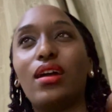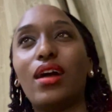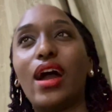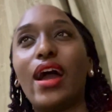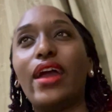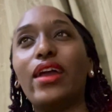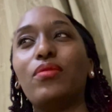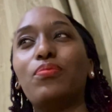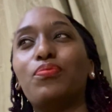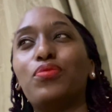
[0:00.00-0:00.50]

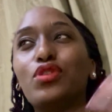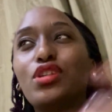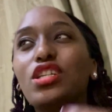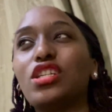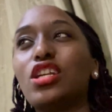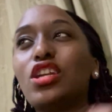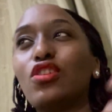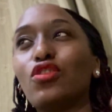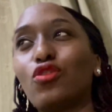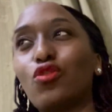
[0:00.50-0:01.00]
I put it
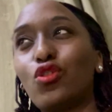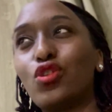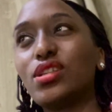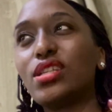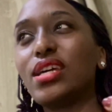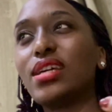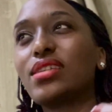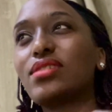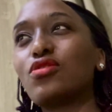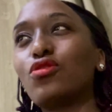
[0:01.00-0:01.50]
in
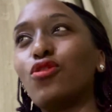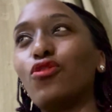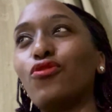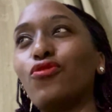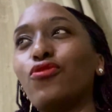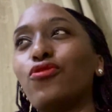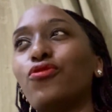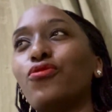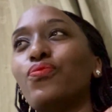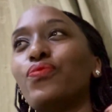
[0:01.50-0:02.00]
context
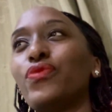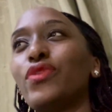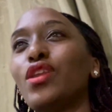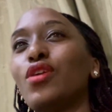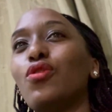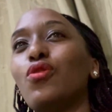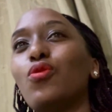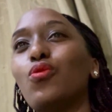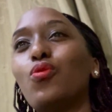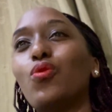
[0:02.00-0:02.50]
of
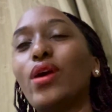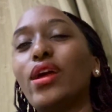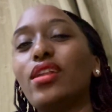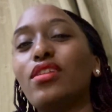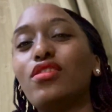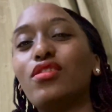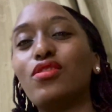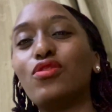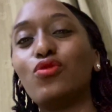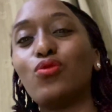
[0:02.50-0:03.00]

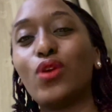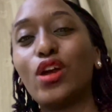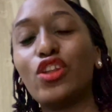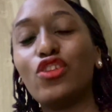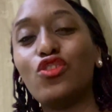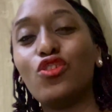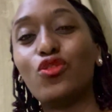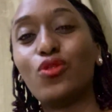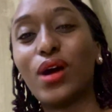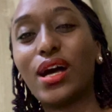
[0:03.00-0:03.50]
when
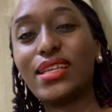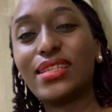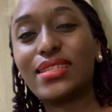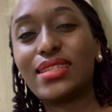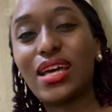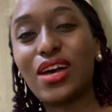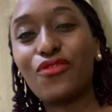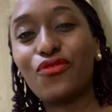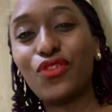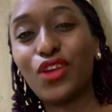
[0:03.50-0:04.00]
you are
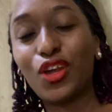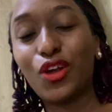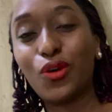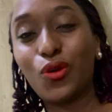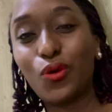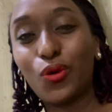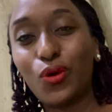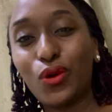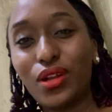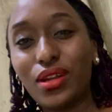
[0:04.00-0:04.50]
serving
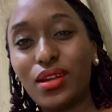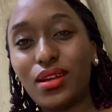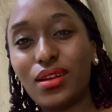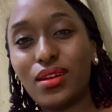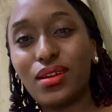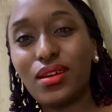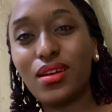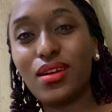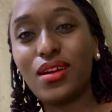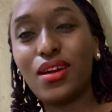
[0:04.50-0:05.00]
God,
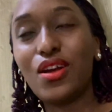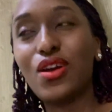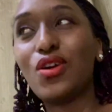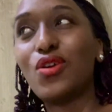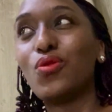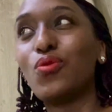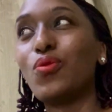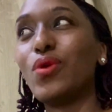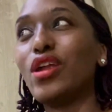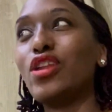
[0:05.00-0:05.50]

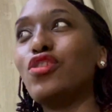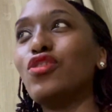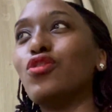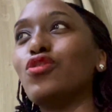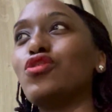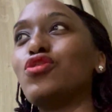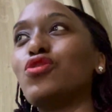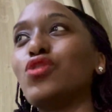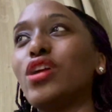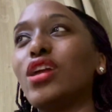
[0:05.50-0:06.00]
when
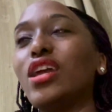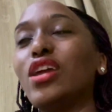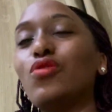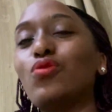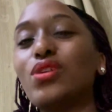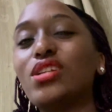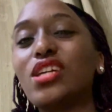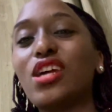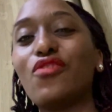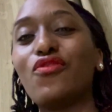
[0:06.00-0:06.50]
you're doing, in
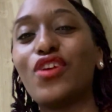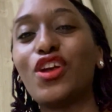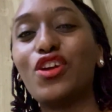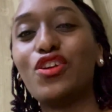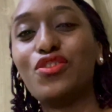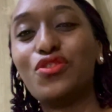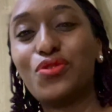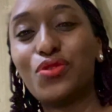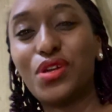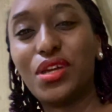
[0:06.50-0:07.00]
whatever you're
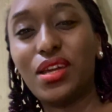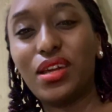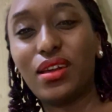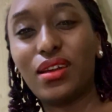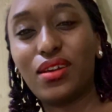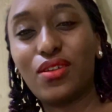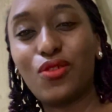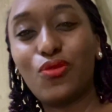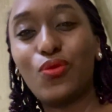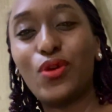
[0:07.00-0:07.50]
doing,
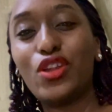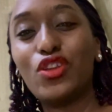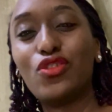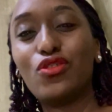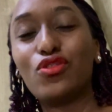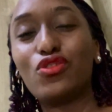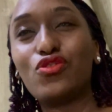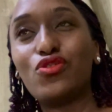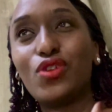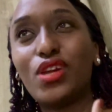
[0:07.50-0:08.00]
when
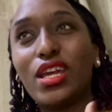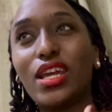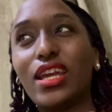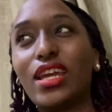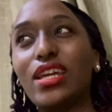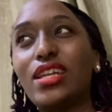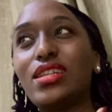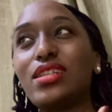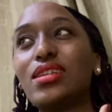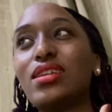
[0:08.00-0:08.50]
you're doing
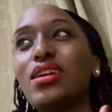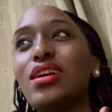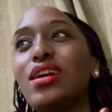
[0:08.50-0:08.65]
it